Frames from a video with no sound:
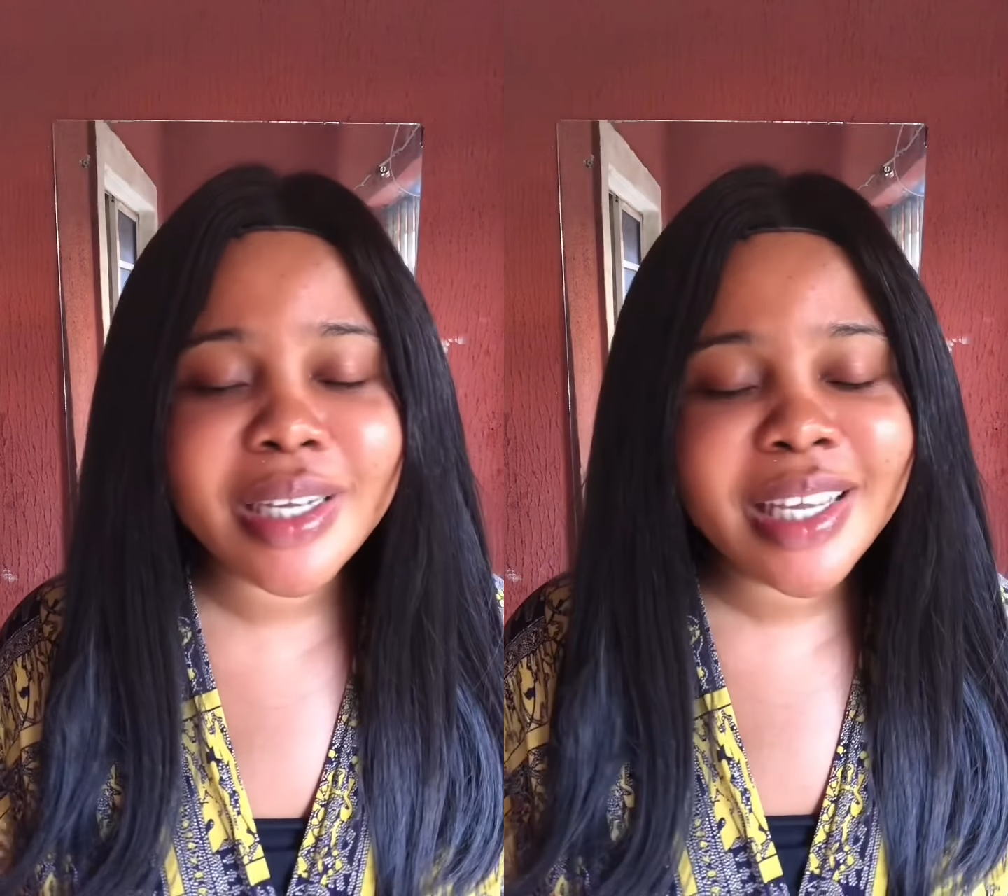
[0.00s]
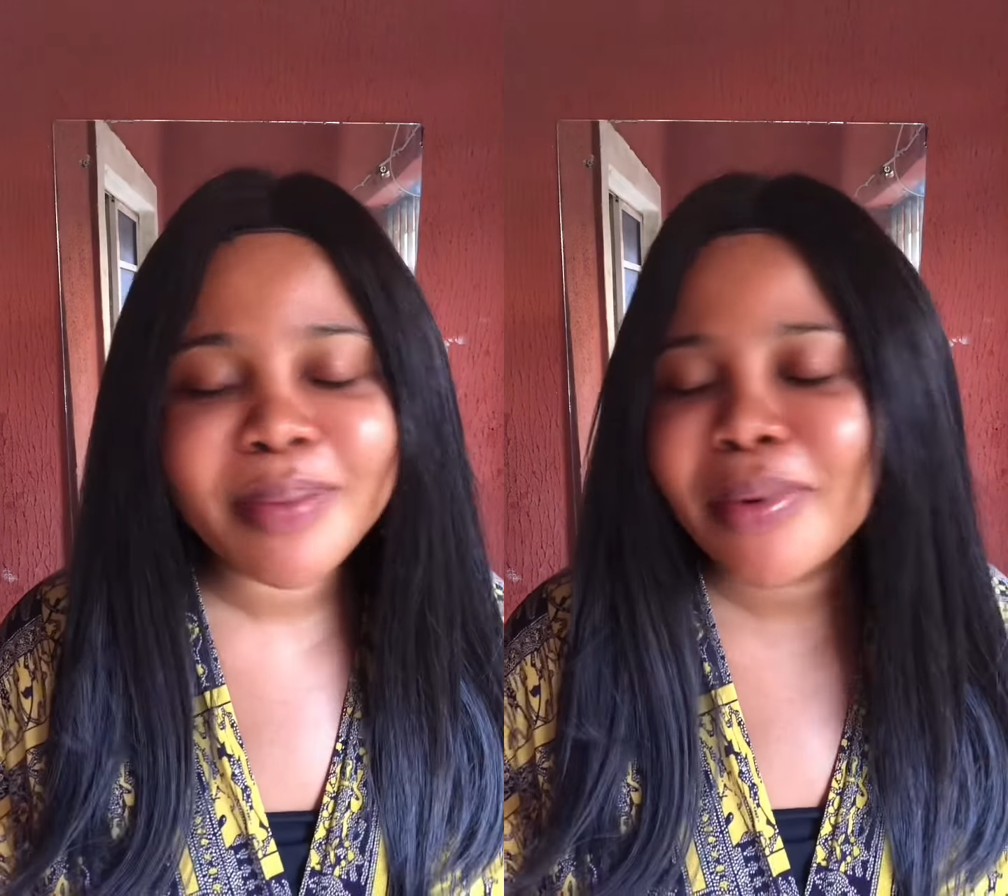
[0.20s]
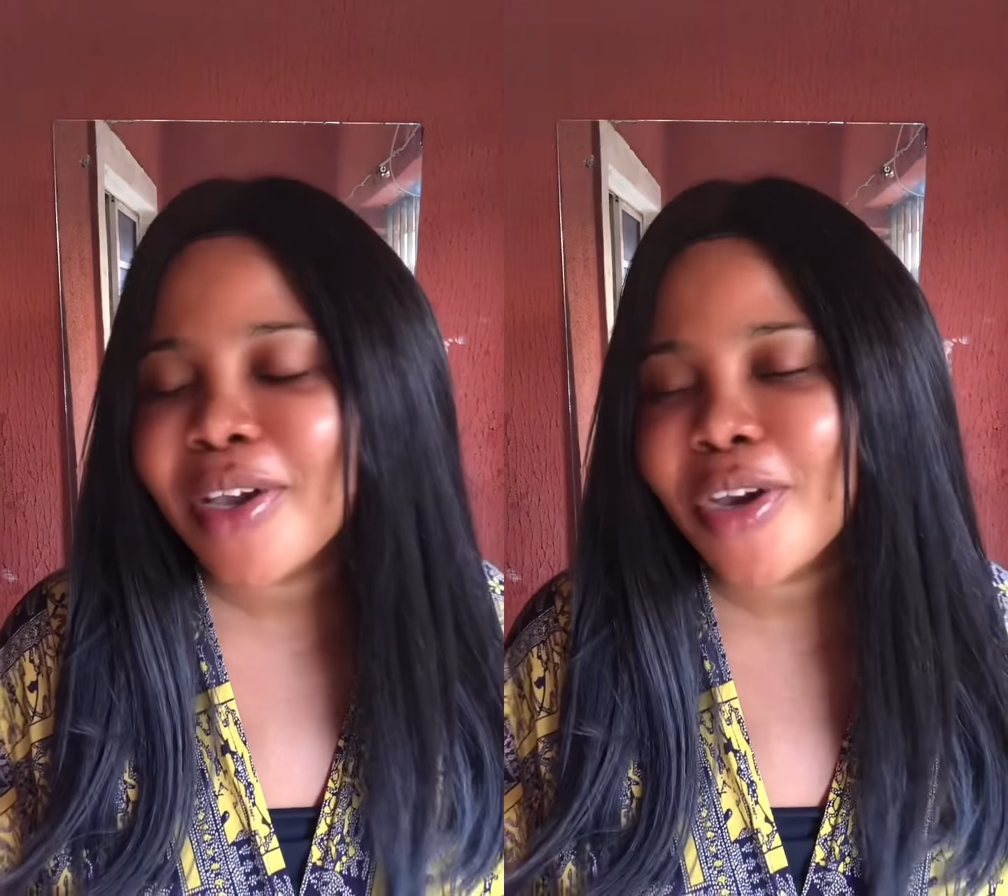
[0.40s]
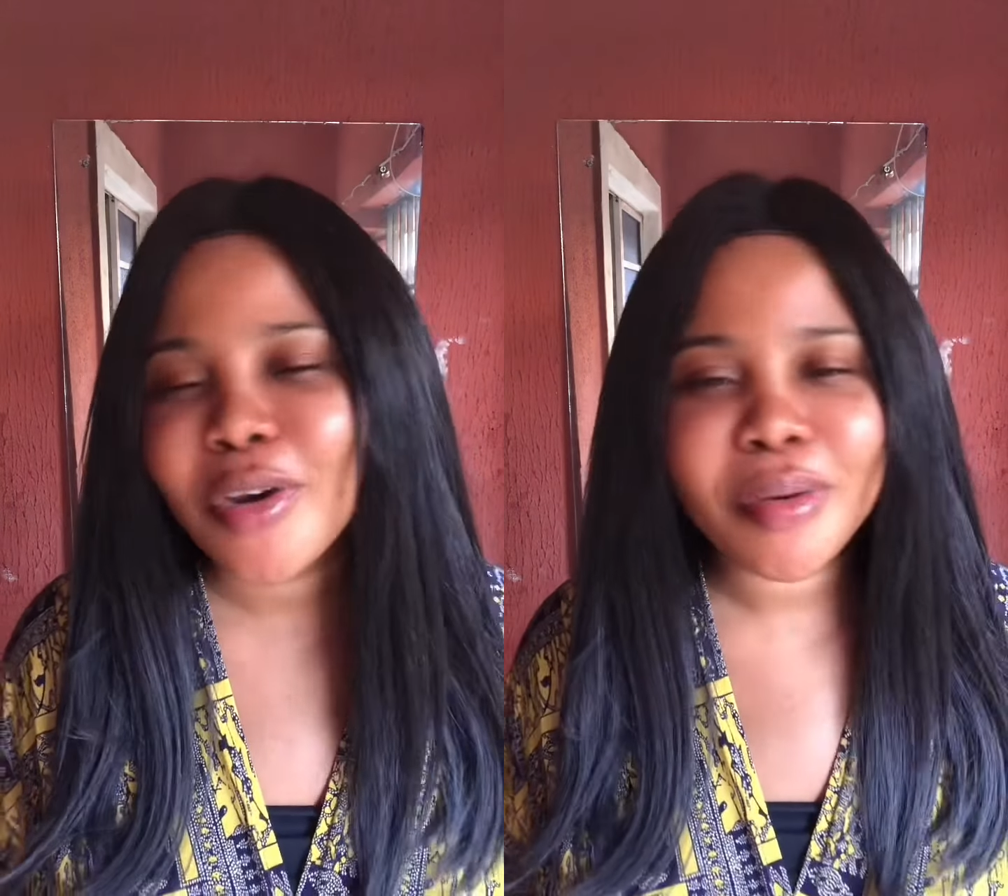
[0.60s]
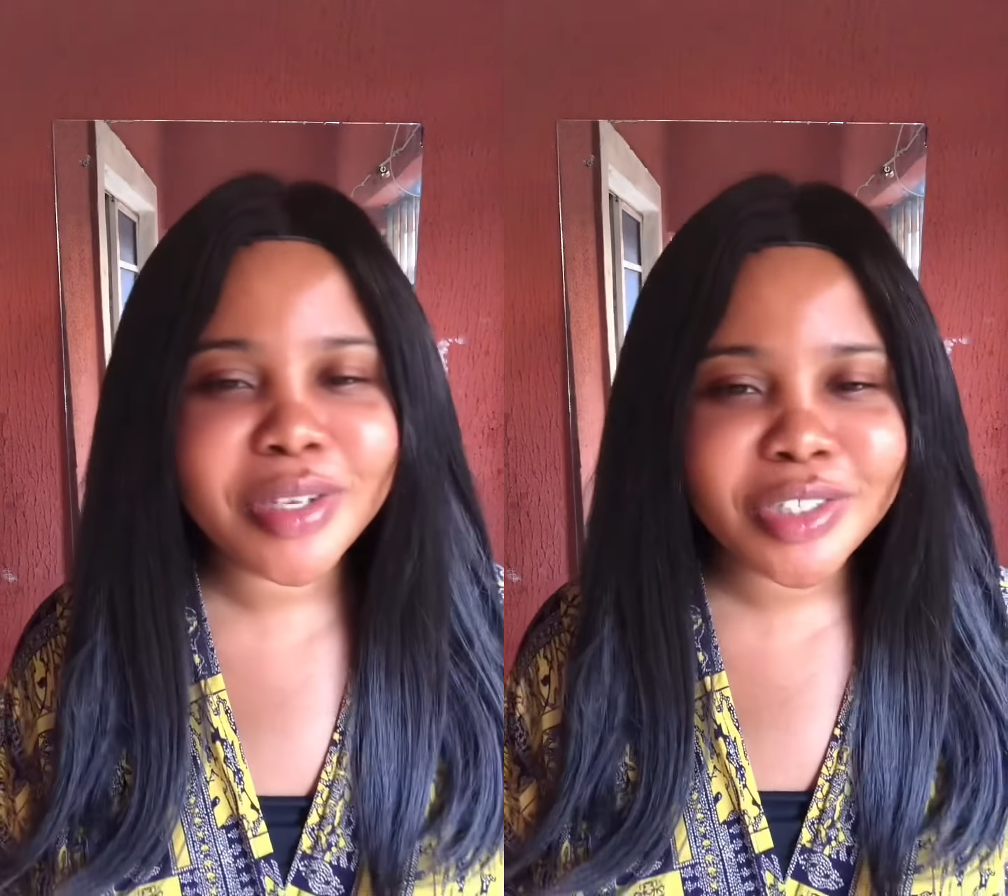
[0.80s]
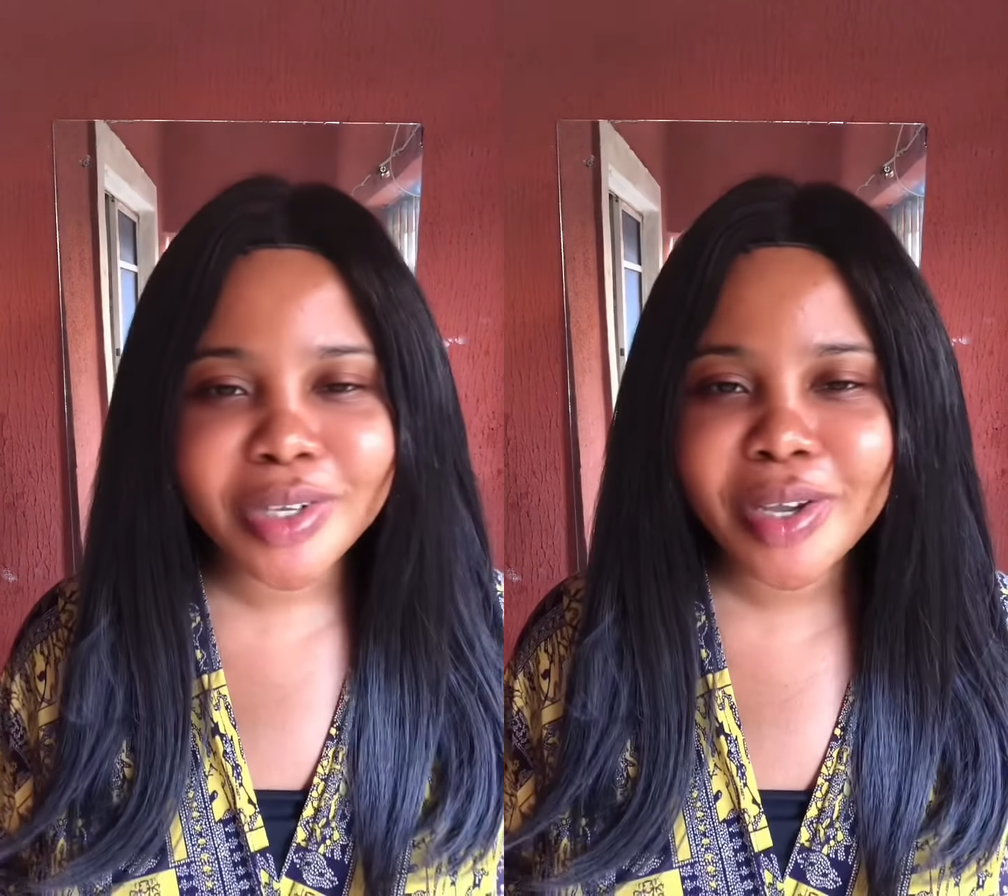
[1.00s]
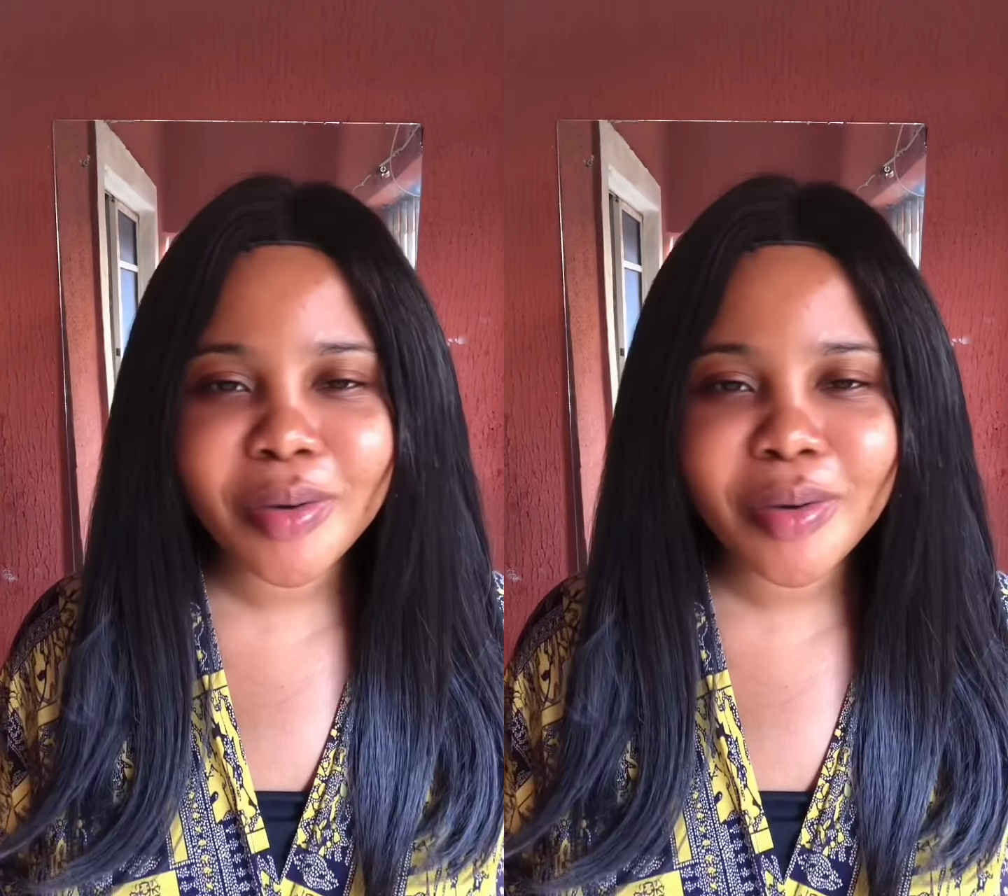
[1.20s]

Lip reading: keep encouraging.